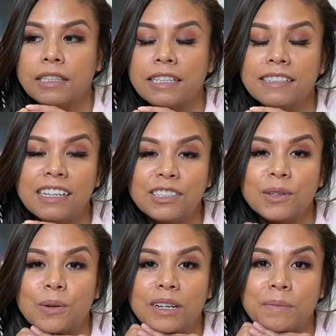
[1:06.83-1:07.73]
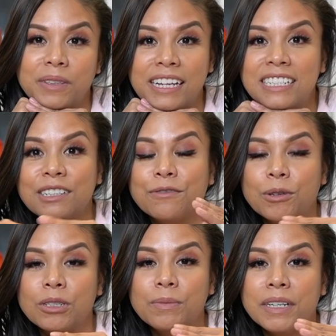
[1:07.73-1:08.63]
The essential oil blend of
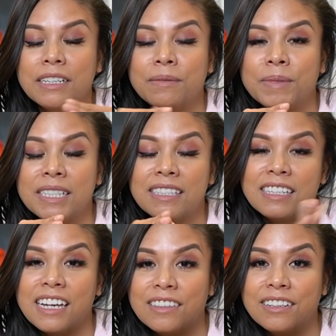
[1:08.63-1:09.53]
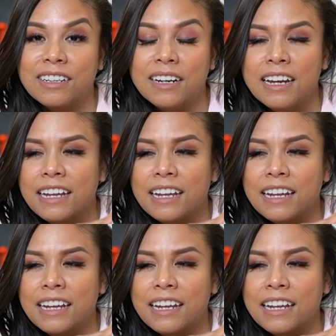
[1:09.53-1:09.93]
rosemary and mint together